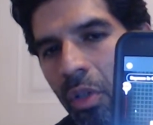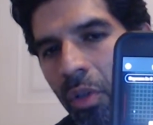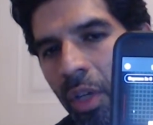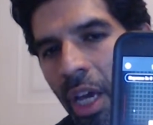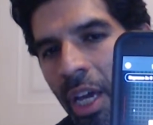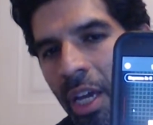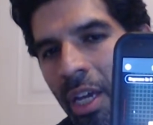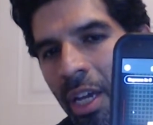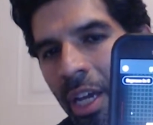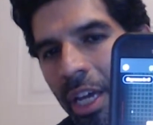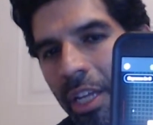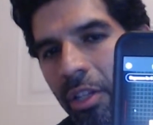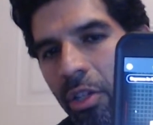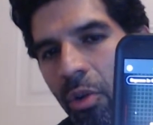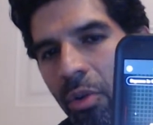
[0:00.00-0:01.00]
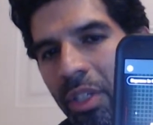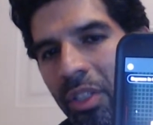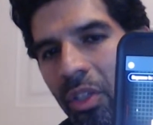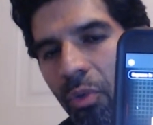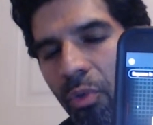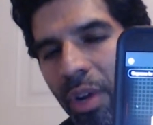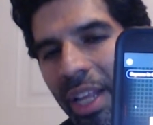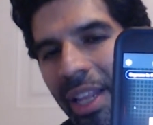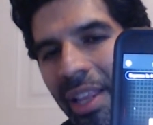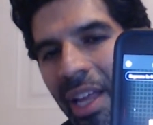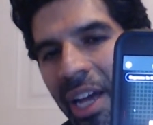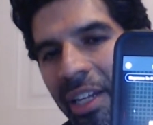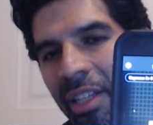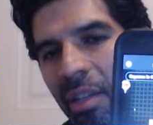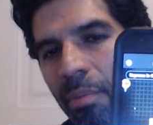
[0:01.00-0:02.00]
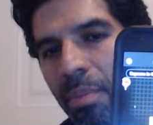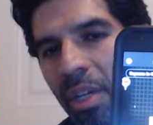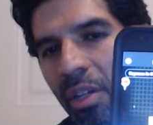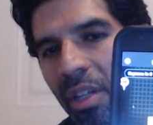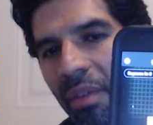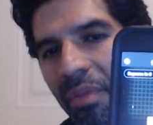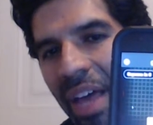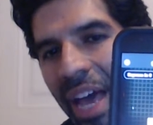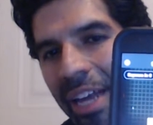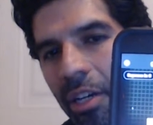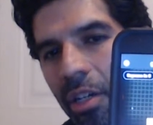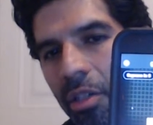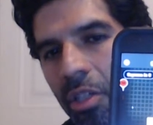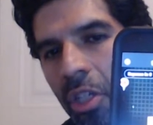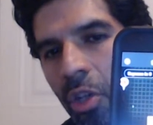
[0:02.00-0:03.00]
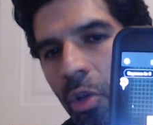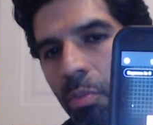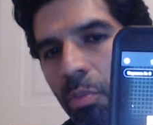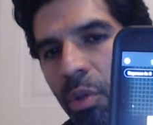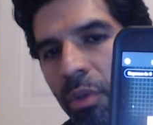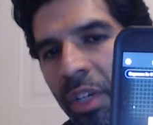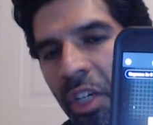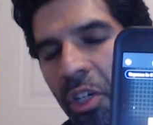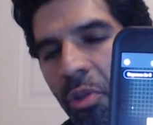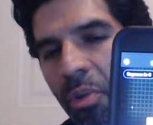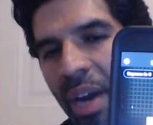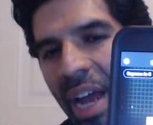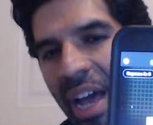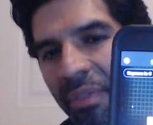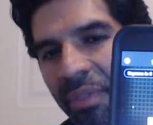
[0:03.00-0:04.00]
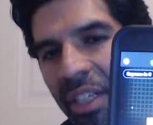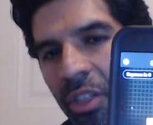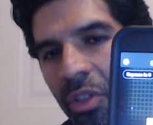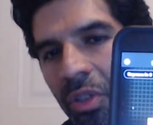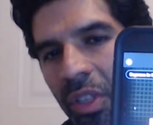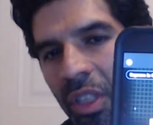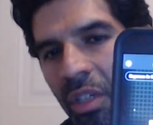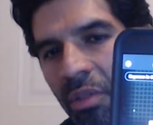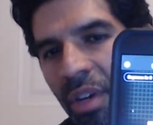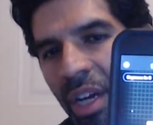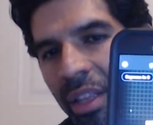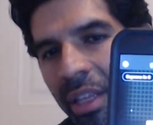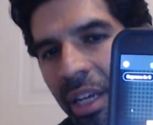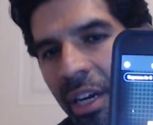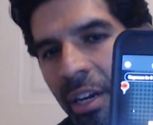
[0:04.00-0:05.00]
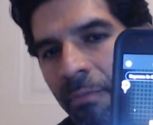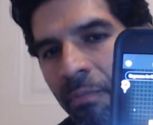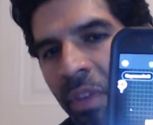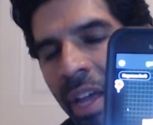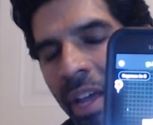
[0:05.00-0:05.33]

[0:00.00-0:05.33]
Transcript: Okay, and notice the red line in the middle of that, you know, moving graph that you see right there.